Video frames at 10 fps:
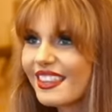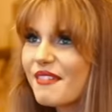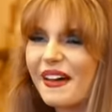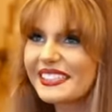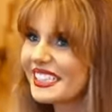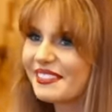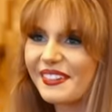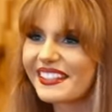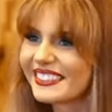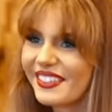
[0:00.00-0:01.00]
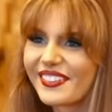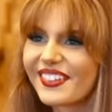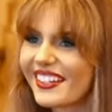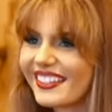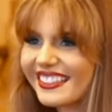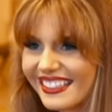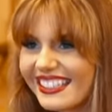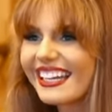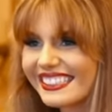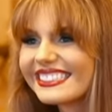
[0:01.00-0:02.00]
The best experience overall,
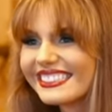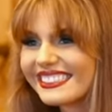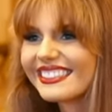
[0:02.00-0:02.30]
yes.